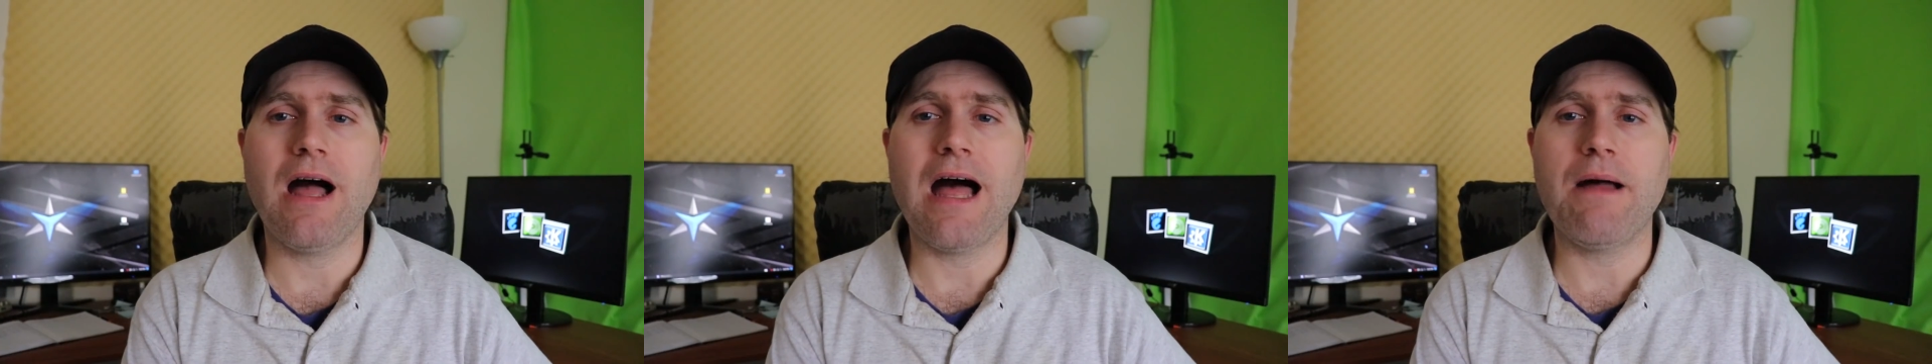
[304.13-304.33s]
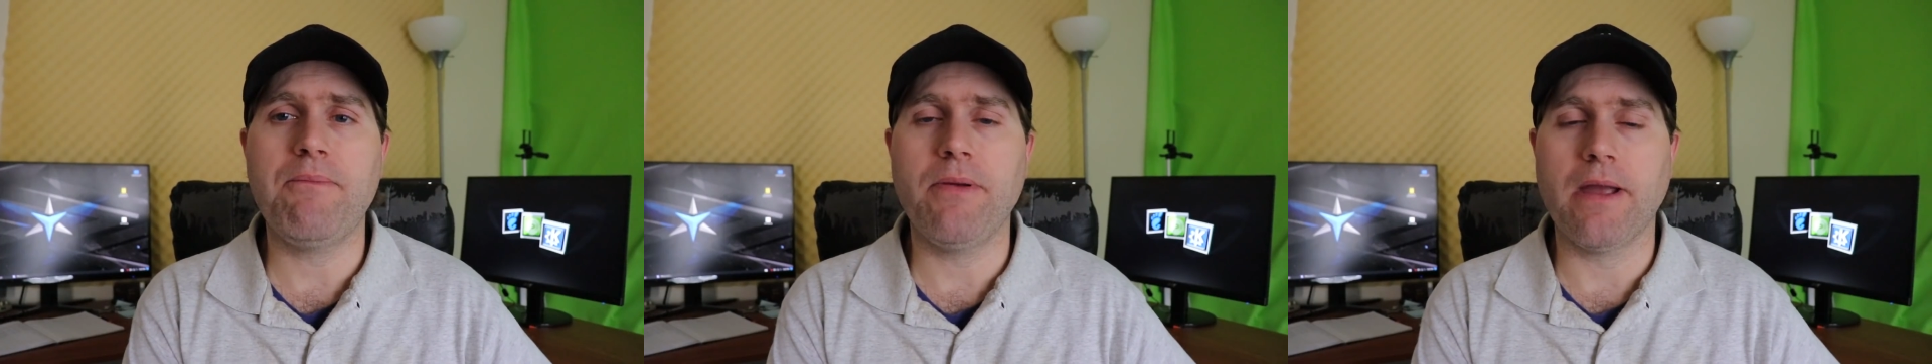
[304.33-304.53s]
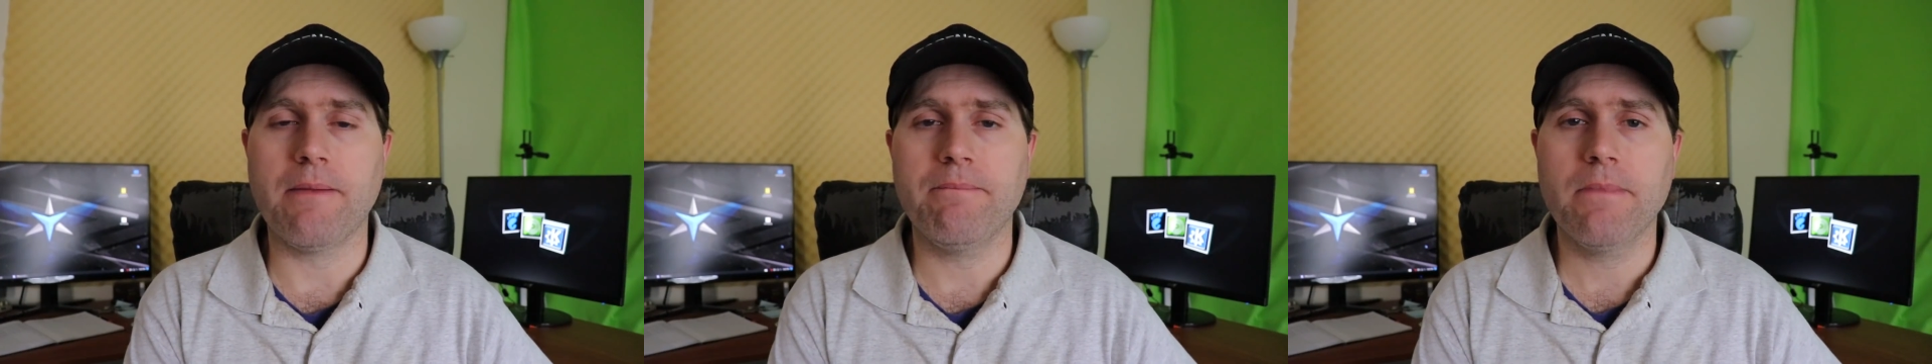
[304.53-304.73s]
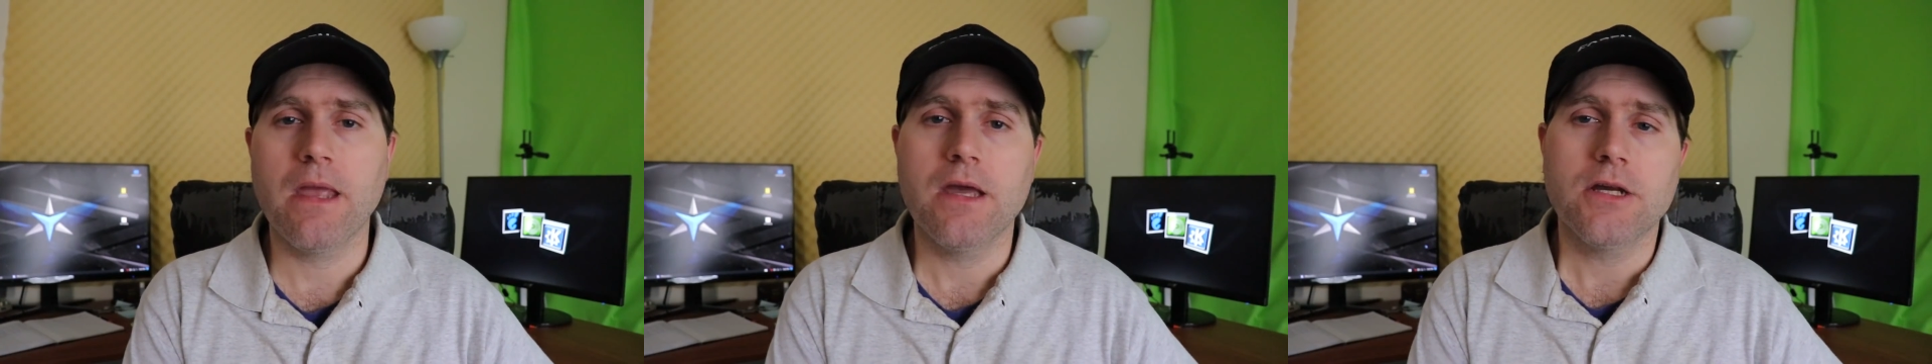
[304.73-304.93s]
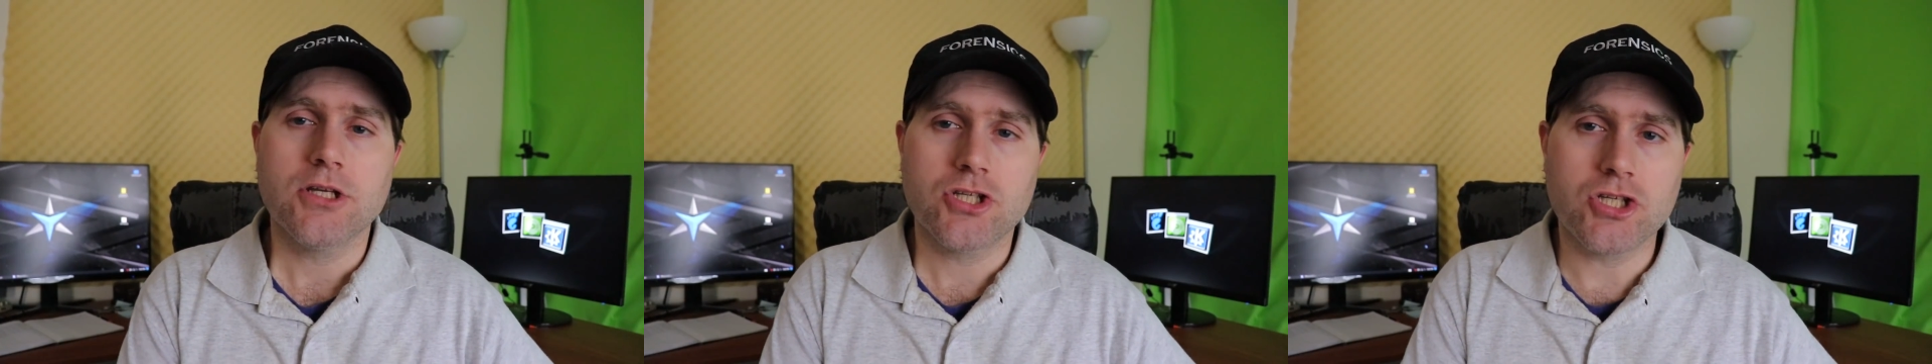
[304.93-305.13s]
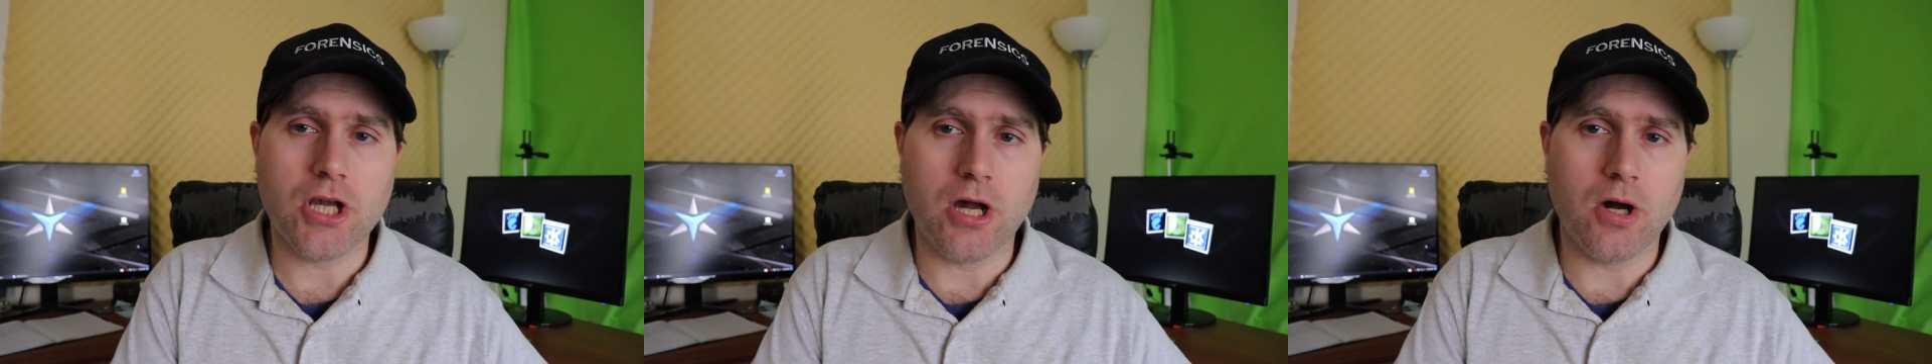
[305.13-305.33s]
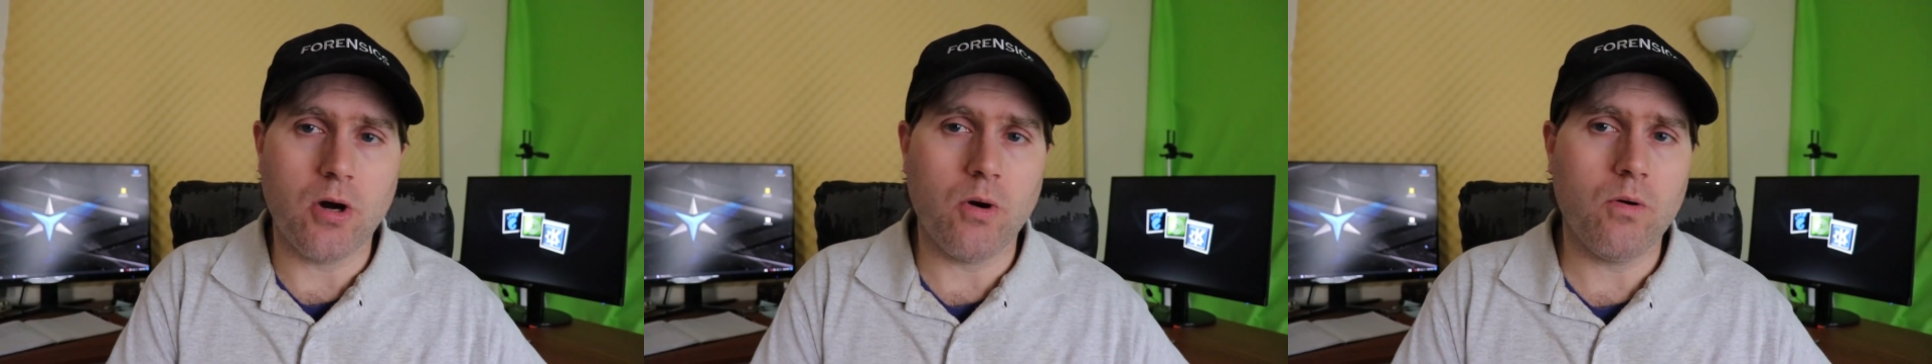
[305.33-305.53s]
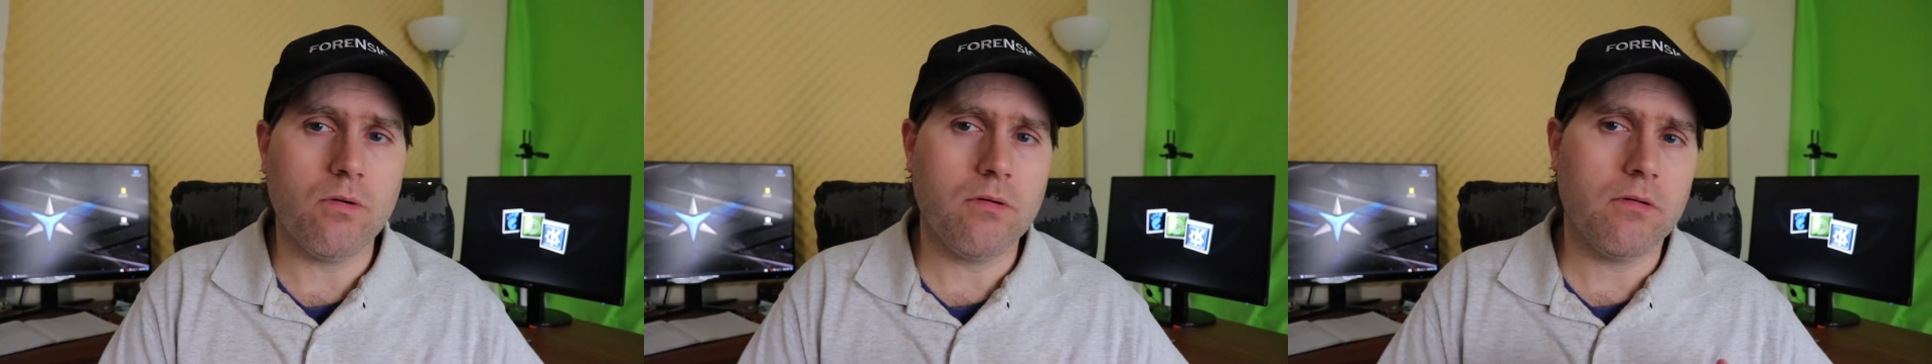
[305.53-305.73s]
hopping.
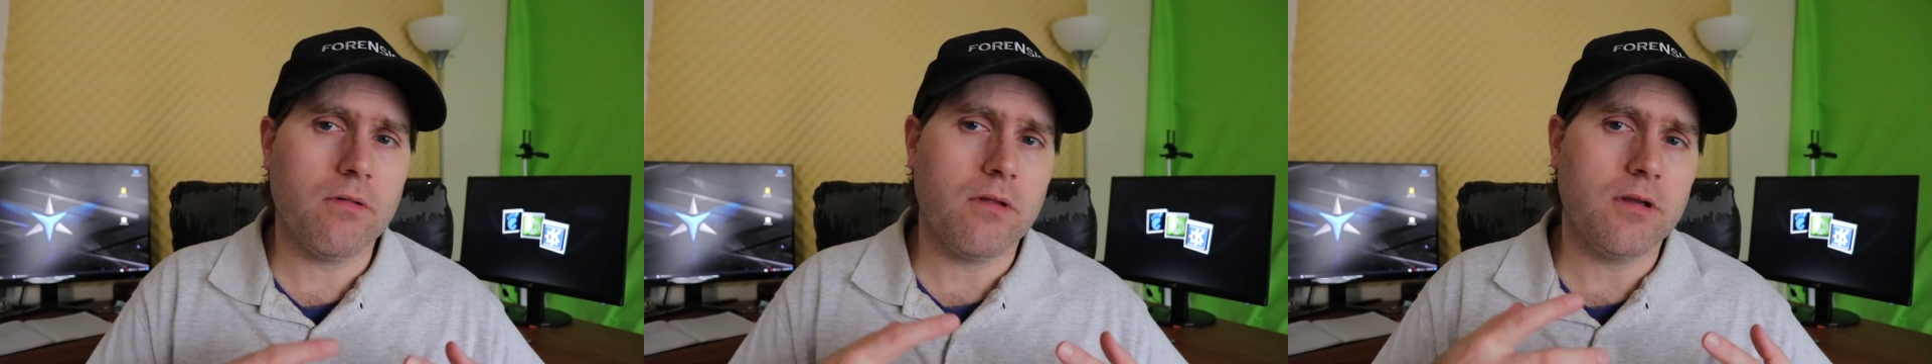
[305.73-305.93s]
So